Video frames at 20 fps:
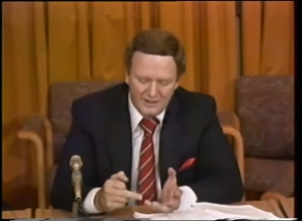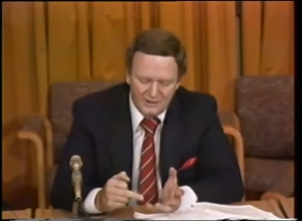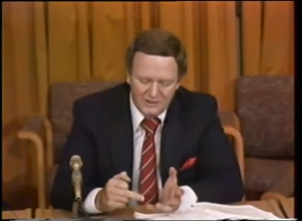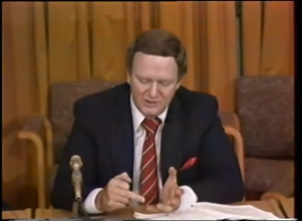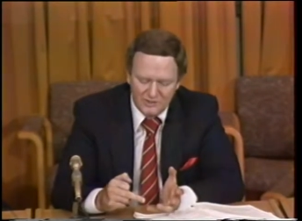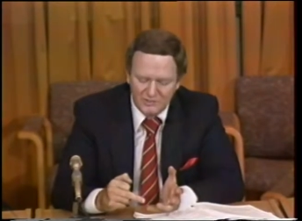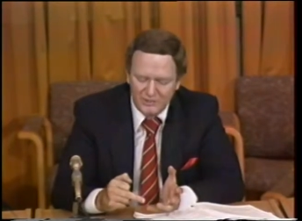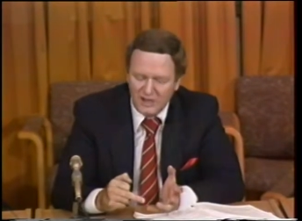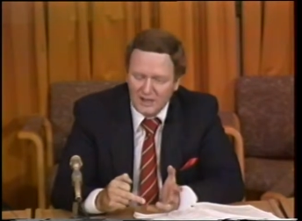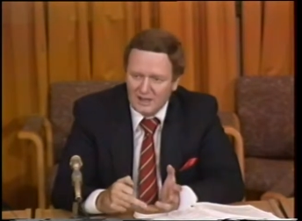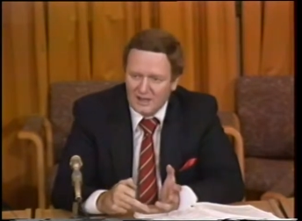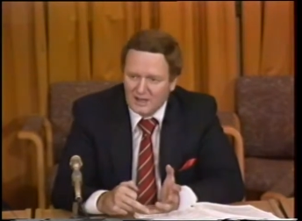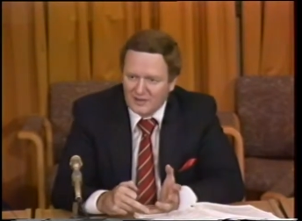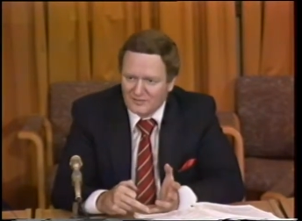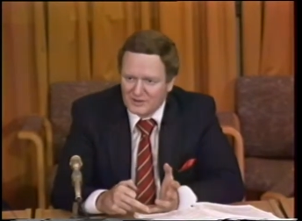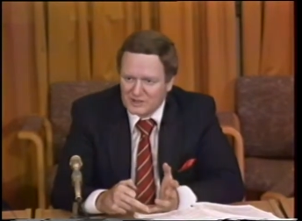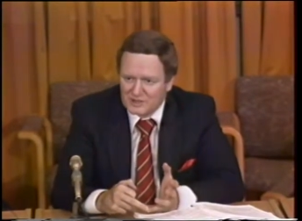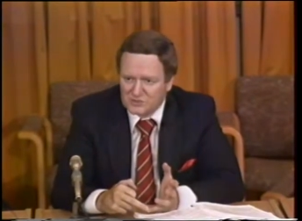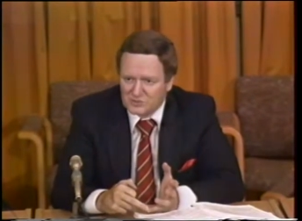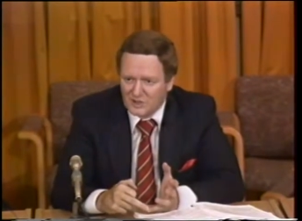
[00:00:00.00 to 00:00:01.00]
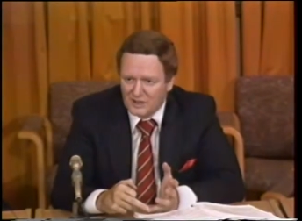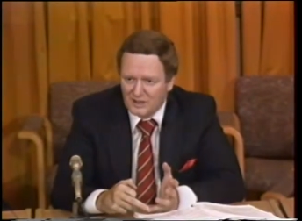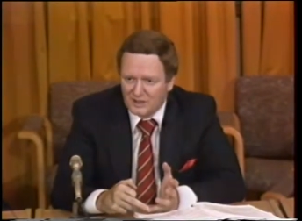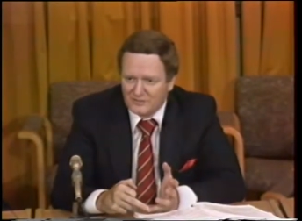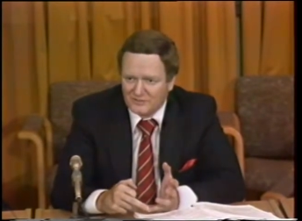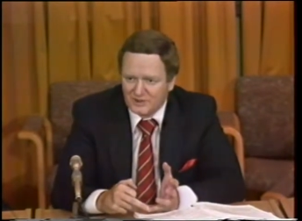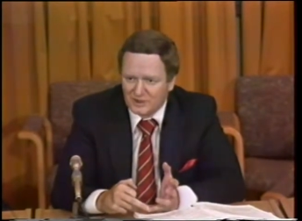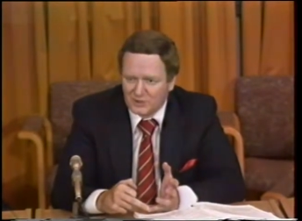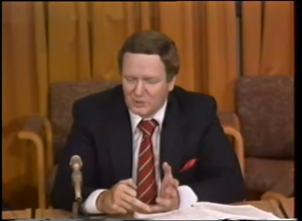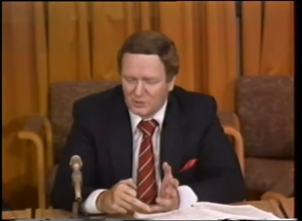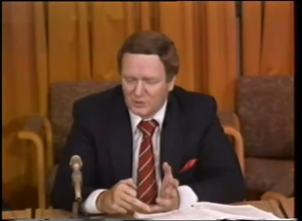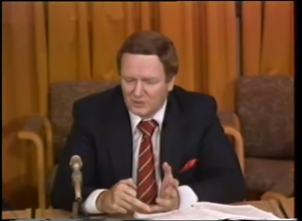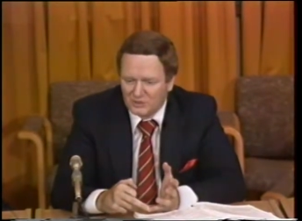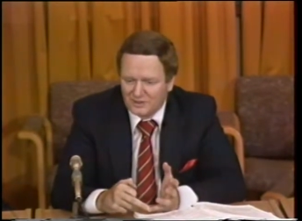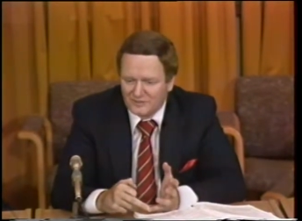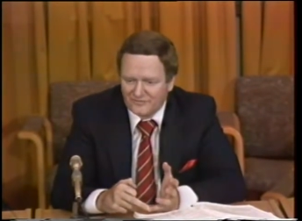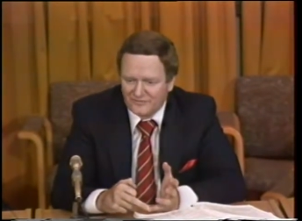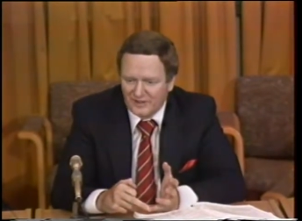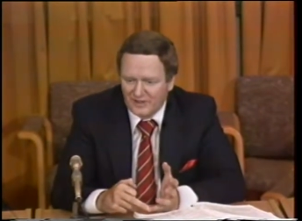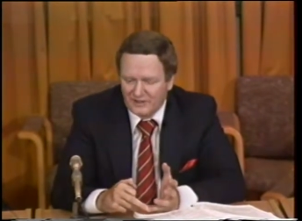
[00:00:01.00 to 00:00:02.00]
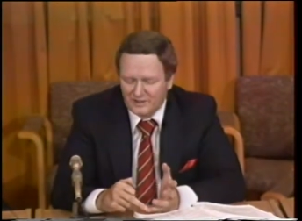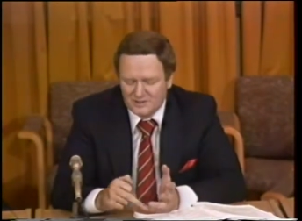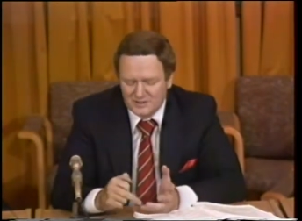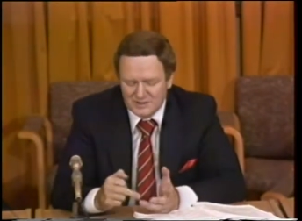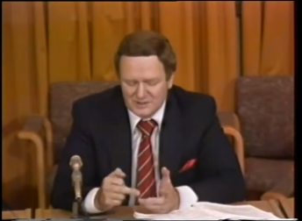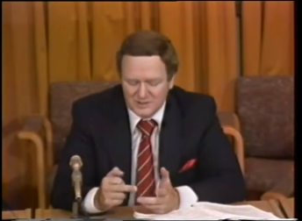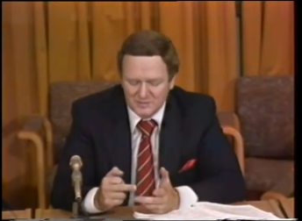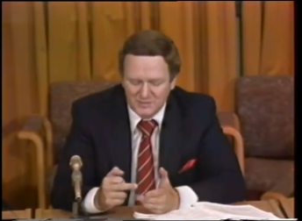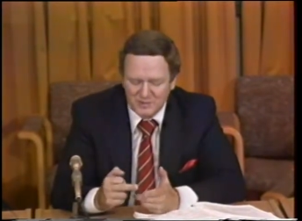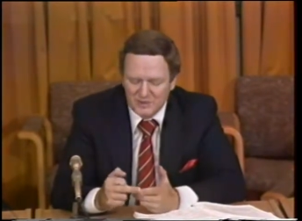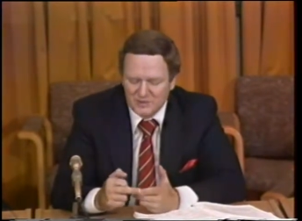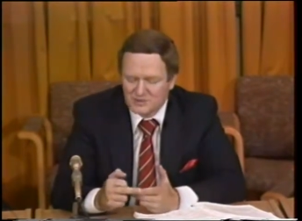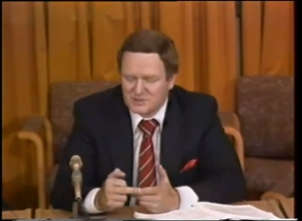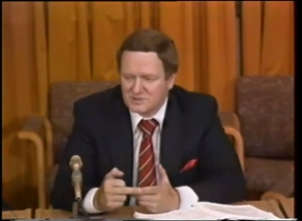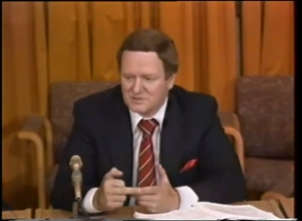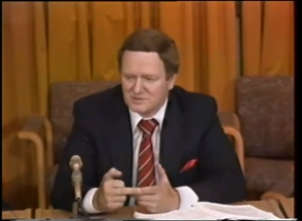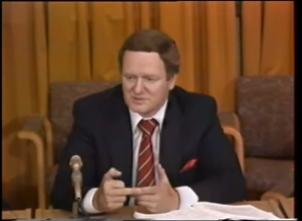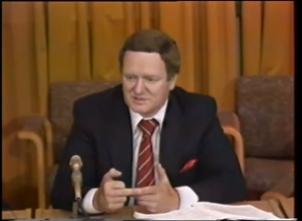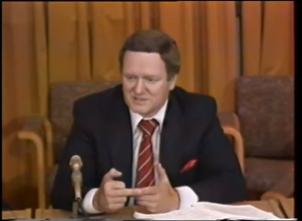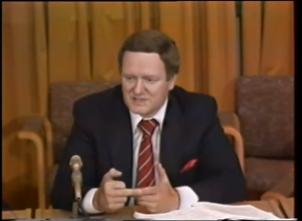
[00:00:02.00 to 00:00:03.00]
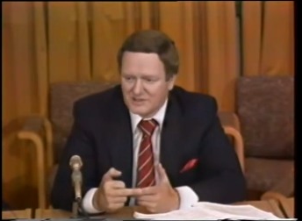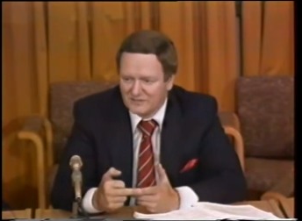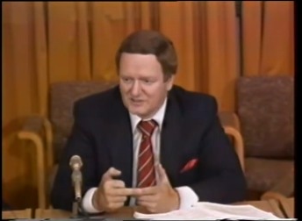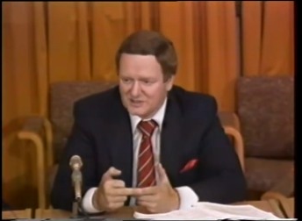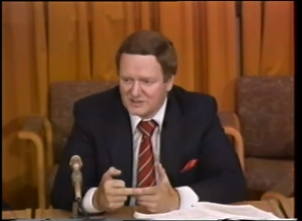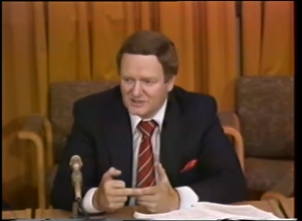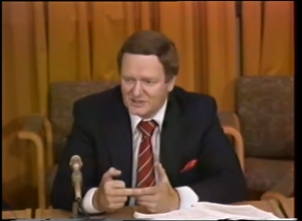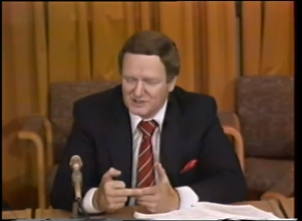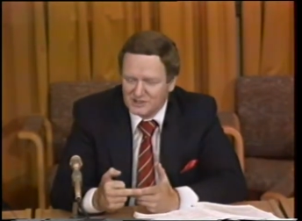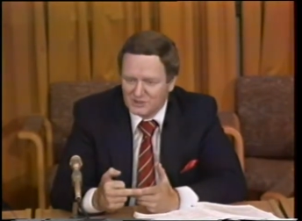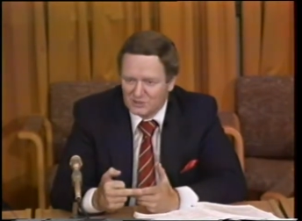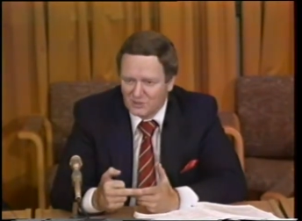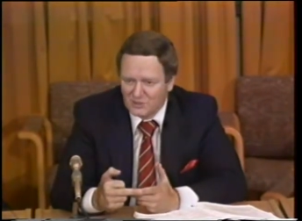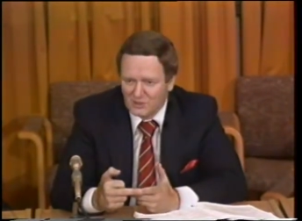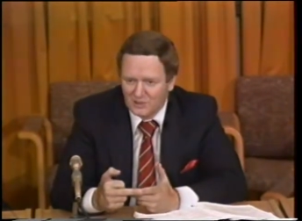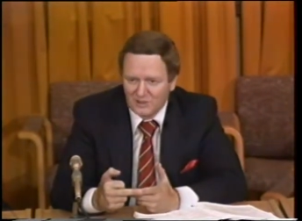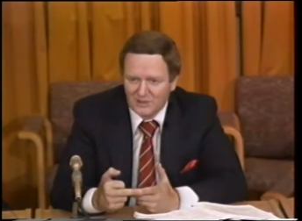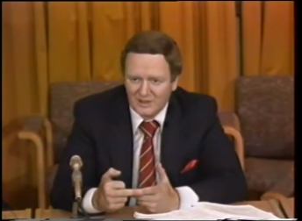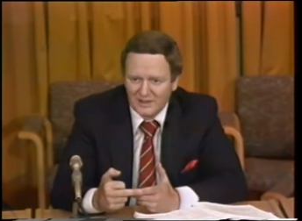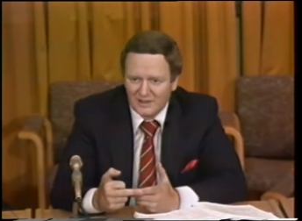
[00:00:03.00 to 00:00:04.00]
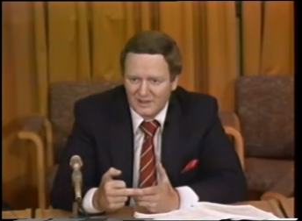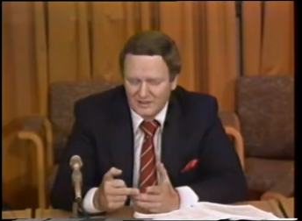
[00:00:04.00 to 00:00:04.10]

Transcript: You may have a 12 year old offender as opposed to a 17 year old,